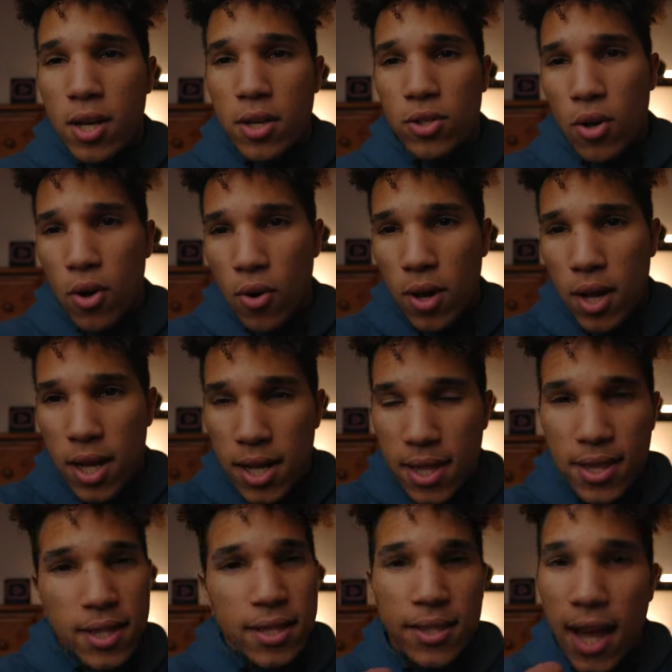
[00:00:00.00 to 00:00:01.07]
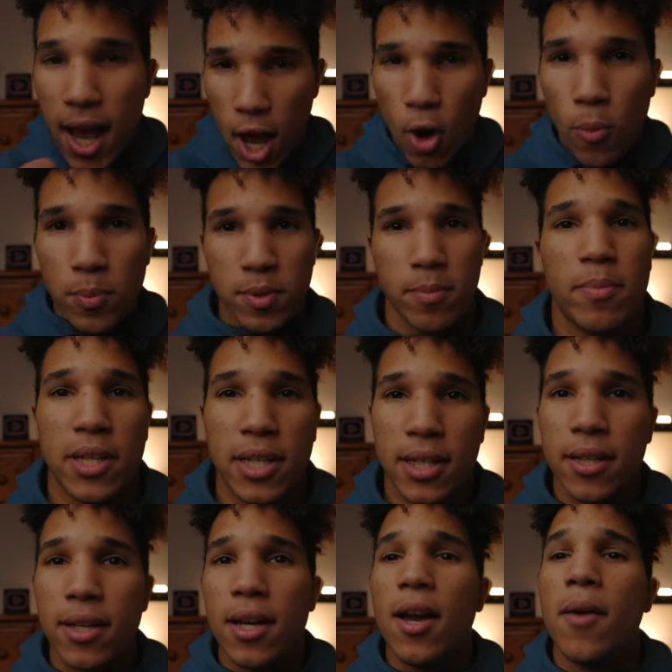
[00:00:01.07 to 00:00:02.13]
So this helps
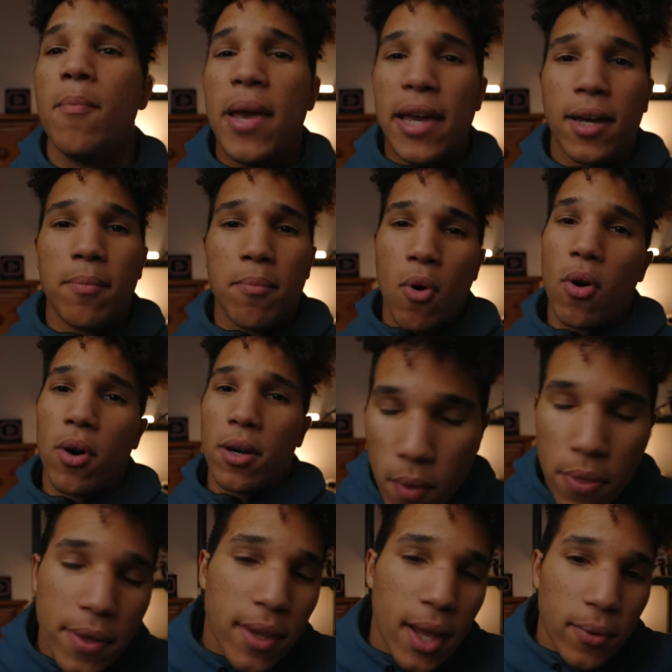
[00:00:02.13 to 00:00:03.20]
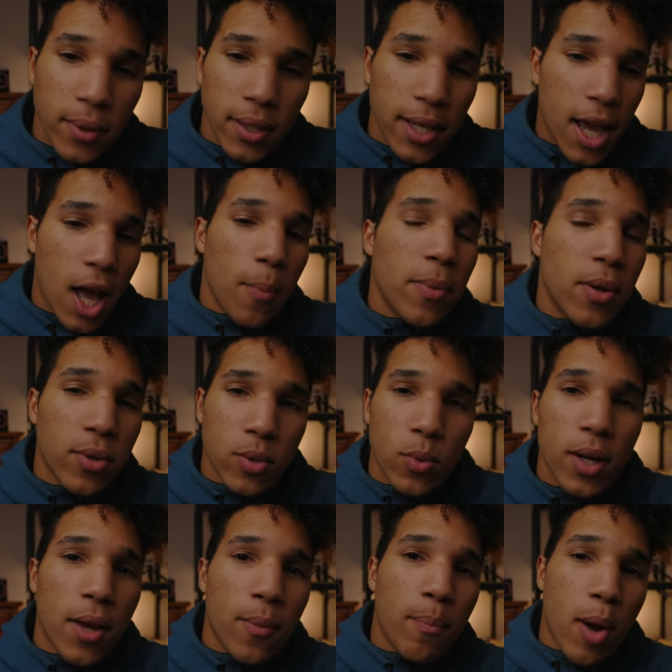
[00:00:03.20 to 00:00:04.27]
me make more. One thing that really helped me was
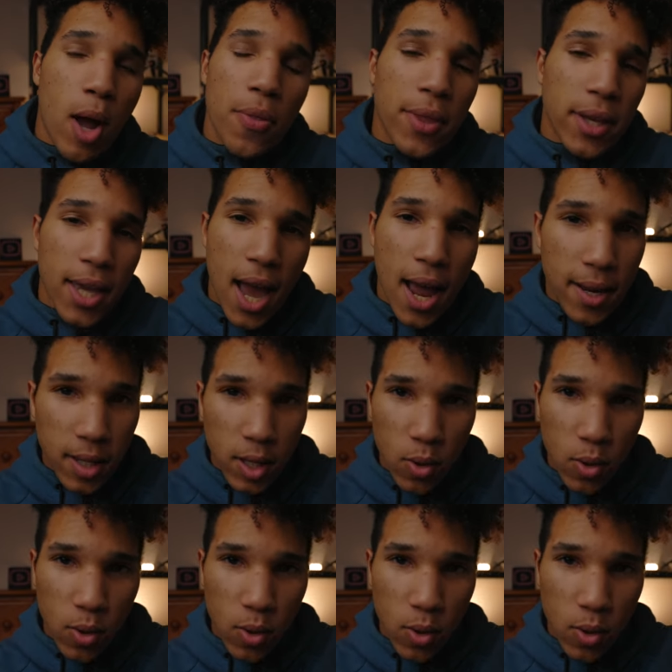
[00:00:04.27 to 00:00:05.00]
when I bought the Canon